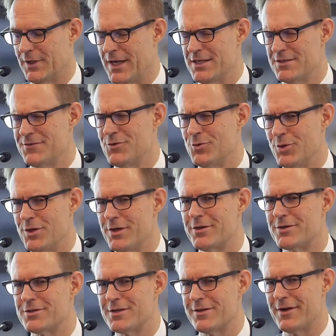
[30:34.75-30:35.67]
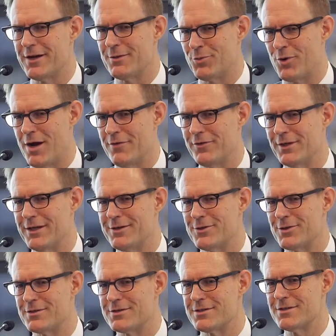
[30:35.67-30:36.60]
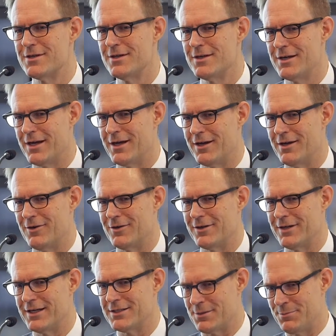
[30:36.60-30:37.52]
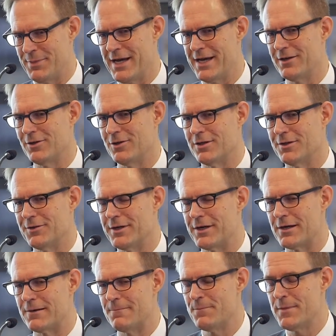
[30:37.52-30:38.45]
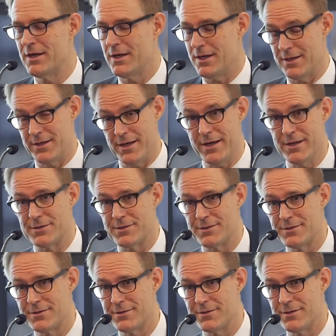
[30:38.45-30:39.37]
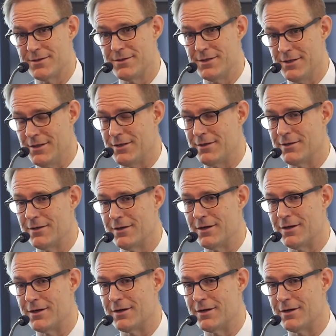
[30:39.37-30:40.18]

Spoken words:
last few years, they've had private lenders as a panel on there. And yes, indeed,